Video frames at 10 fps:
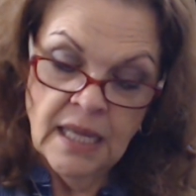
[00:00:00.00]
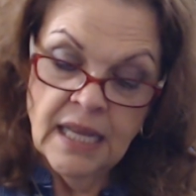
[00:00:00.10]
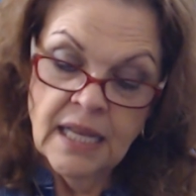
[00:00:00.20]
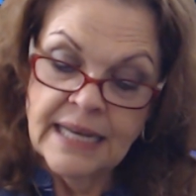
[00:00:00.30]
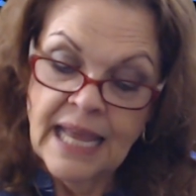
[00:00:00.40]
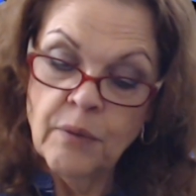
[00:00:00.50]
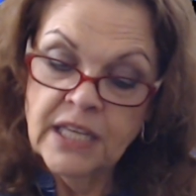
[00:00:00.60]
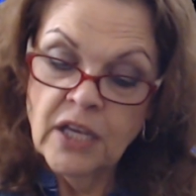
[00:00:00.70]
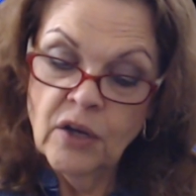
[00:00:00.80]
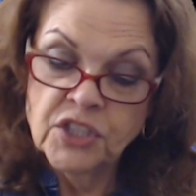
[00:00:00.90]
Now we
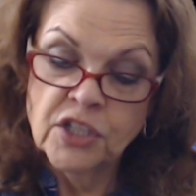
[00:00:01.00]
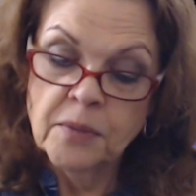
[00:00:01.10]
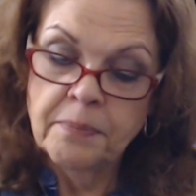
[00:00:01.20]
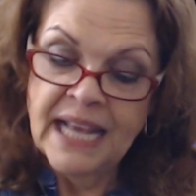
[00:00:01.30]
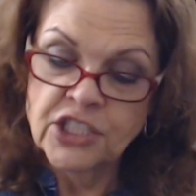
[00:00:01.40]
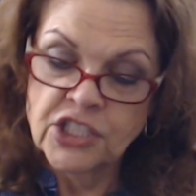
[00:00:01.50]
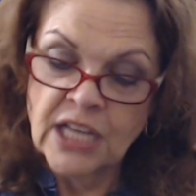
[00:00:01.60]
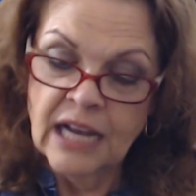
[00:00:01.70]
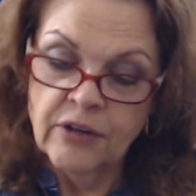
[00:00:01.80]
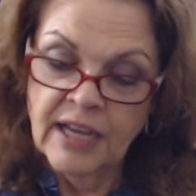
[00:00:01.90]
go to your base
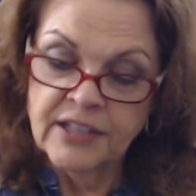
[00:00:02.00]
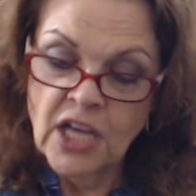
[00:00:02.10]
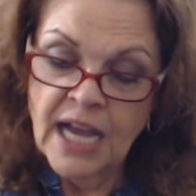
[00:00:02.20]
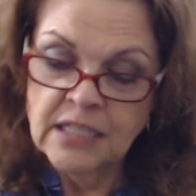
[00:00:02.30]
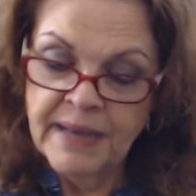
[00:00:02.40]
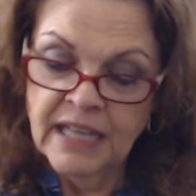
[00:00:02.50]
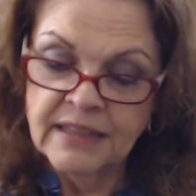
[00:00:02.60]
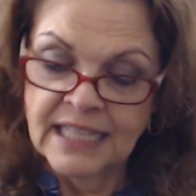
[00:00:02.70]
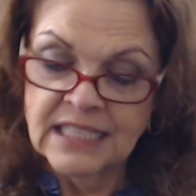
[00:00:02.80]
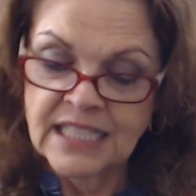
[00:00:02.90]
chakra. I talked about
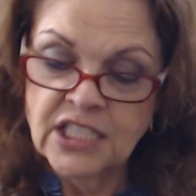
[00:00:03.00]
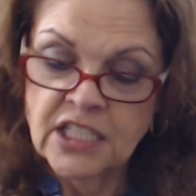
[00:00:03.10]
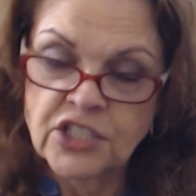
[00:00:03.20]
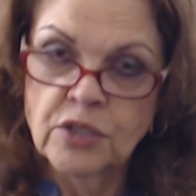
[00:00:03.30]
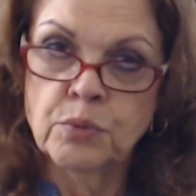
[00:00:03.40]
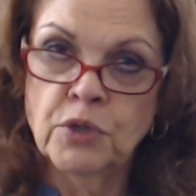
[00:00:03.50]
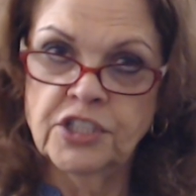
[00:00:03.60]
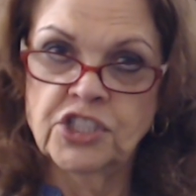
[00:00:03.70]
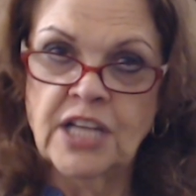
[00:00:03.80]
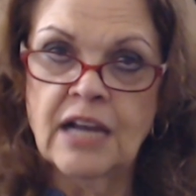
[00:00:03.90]
this. This is your
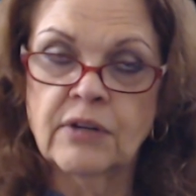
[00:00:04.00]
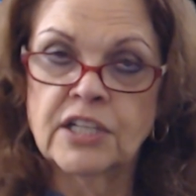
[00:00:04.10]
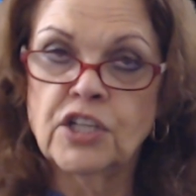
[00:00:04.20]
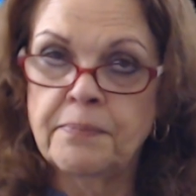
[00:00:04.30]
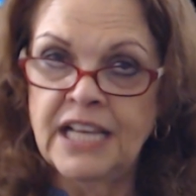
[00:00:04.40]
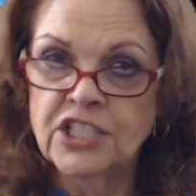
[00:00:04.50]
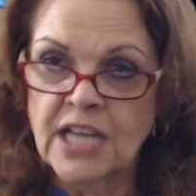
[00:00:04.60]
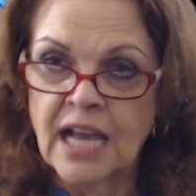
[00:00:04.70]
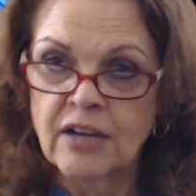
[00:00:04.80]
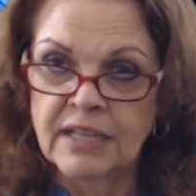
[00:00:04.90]
root chakra, your base
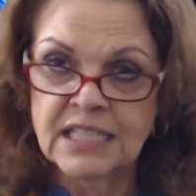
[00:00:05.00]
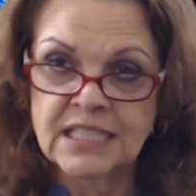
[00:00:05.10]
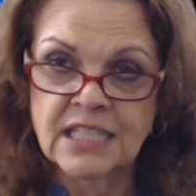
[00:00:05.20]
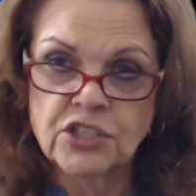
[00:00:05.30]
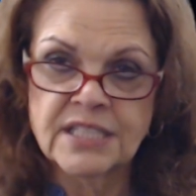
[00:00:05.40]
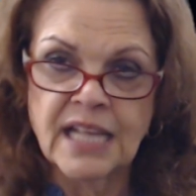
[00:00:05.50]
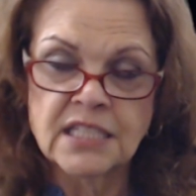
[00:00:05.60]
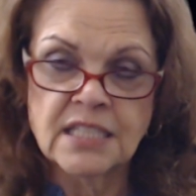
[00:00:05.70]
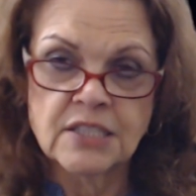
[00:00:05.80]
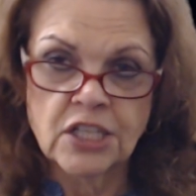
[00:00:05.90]
chakra. This is your
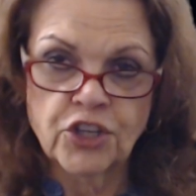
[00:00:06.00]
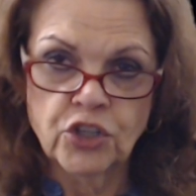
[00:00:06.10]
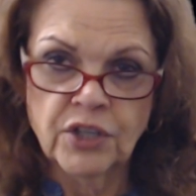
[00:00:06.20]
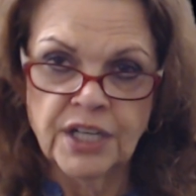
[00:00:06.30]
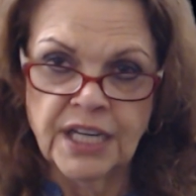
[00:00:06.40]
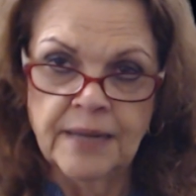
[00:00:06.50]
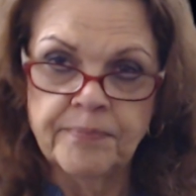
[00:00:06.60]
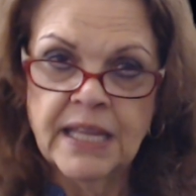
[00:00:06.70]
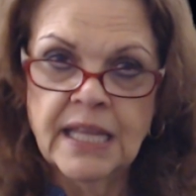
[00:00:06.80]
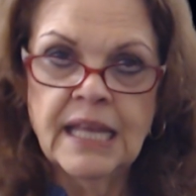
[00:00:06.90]
sense of security.
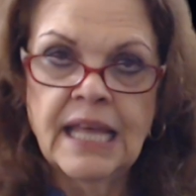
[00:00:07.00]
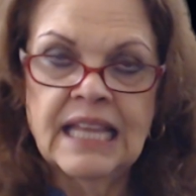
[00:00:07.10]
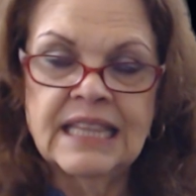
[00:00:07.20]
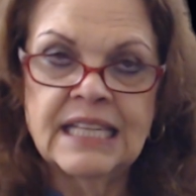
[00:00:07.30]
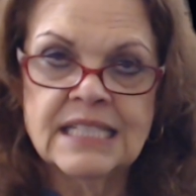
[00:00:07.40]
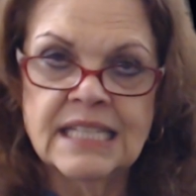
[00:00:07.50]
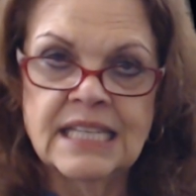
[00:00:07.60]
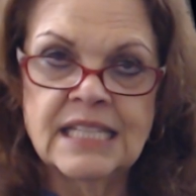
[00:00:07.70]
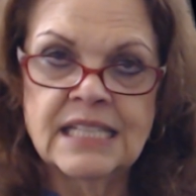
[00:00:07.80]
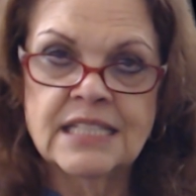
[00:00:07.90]
This
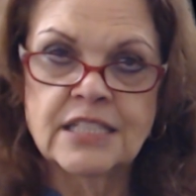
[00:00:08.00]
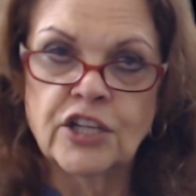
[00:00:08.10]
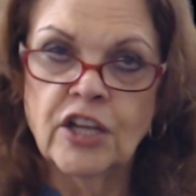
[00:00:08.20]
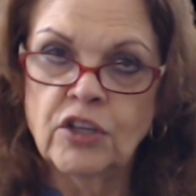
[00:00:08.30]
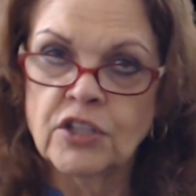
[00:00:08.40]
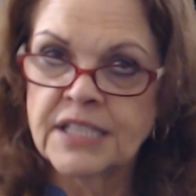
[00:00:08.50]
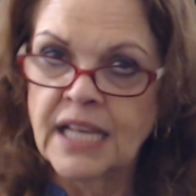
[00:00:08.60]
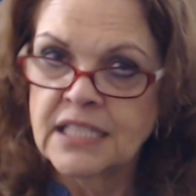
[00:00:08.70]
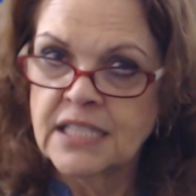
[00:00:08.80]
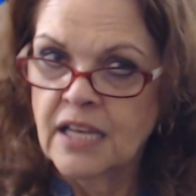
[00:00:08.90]
is, you know, your
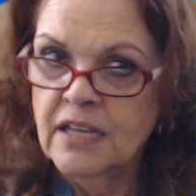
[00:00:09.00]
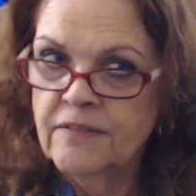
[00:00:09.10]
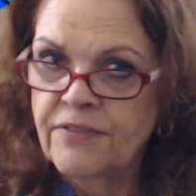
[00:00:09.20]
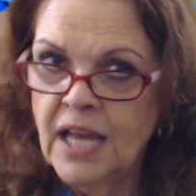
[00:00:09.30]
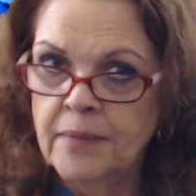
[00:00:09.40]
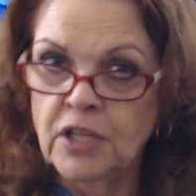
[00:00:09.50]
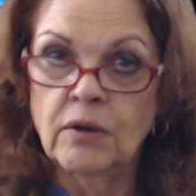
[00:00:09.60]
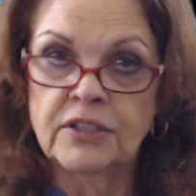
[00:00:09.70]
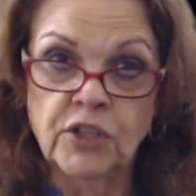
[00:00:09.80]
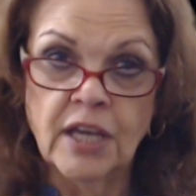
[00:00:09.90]
sense of, um, you
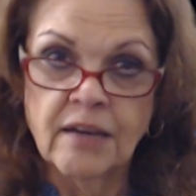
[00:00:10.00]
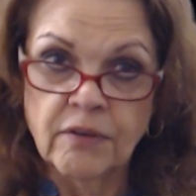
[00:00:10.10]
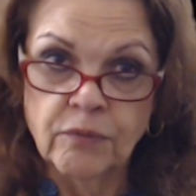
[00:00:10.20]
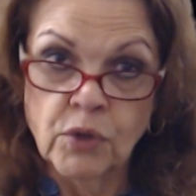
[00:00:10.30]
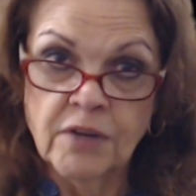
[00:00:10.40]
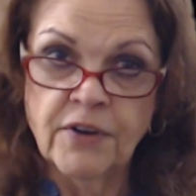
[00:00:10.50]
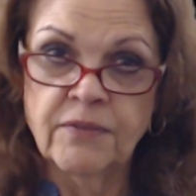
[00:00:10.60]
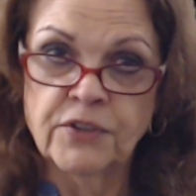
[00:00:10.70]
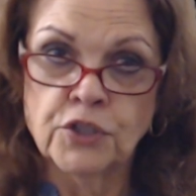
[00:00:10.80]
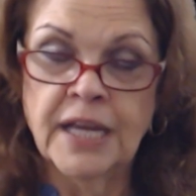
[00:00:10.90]
know, do you have a roof
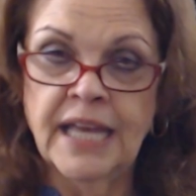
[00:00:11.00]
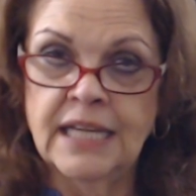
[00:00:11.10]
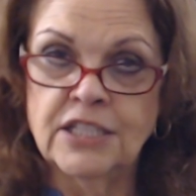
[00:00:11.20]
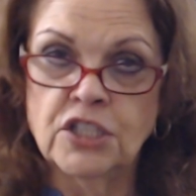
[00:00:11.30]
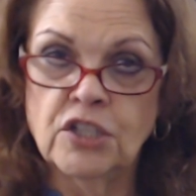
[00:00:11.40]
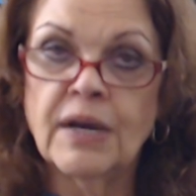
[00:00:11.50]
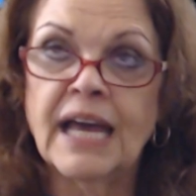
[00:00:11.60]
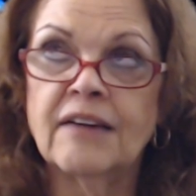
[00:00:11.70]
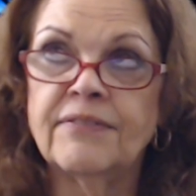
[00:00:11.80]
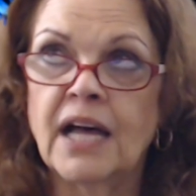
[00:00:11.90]
over your head? Do you
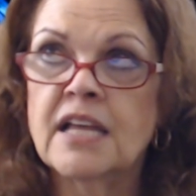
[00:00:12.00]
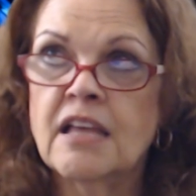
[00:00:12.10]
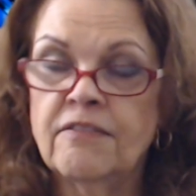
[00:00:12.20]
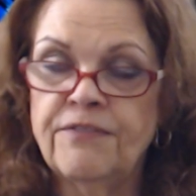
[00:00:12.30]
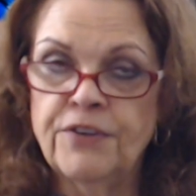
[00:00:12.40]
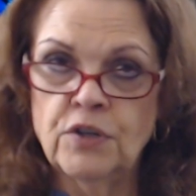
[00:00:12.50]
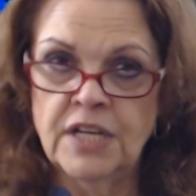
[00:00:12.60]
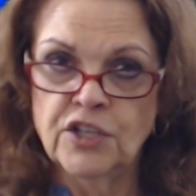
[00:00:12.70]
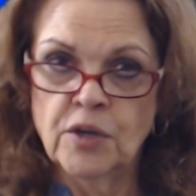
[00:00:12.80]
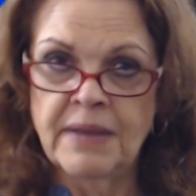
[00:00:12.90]
have a uh, food
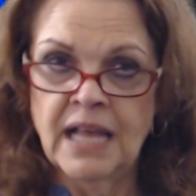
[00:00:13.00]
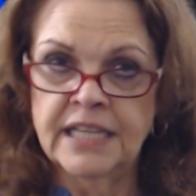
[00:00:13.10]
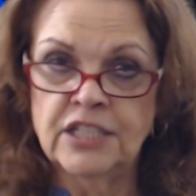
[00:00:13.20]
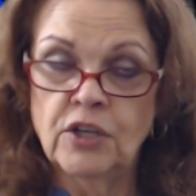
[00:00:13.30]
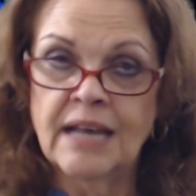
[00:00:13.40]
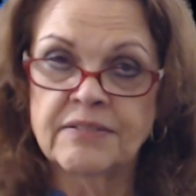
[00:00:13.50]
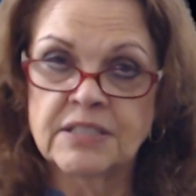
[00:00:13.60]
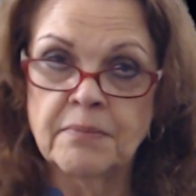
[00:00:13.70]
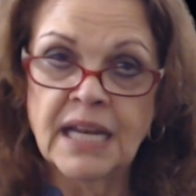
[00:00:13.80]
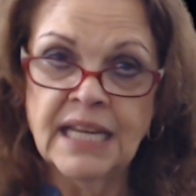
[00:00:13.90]
in your belly? Do you have
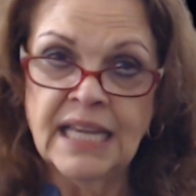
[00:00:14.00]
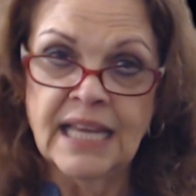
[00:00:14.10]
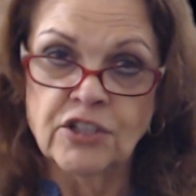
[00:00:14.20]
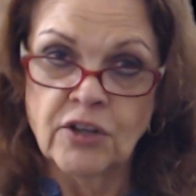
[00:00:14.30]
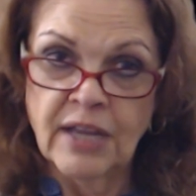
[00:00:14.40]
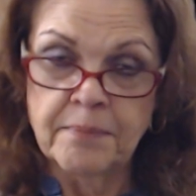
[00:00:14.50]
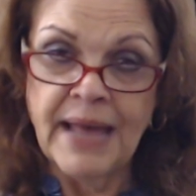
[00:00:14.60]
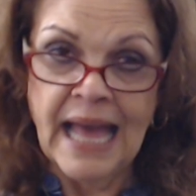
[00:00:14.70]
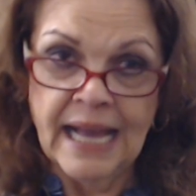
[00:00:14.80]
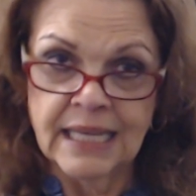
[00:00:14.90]
some money in your
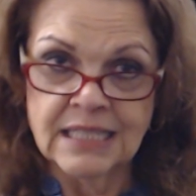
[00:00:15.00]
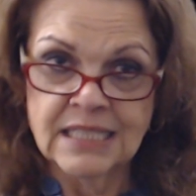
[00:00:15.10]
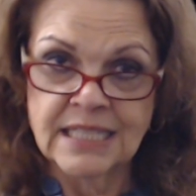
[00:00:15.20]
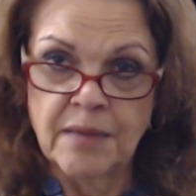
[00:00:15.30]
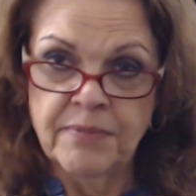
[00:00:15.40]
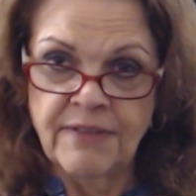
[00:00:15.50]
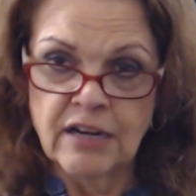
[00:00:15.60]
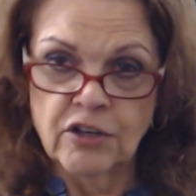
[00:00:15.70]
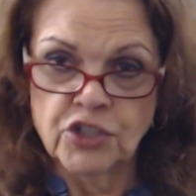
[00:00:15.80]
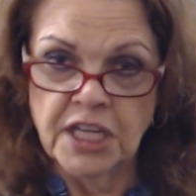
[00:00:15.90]
pockets type of
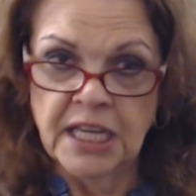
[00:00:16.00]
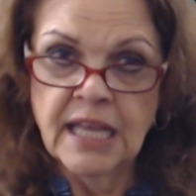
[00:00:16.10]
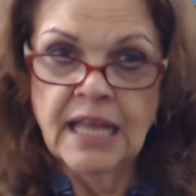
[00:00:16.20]
energy?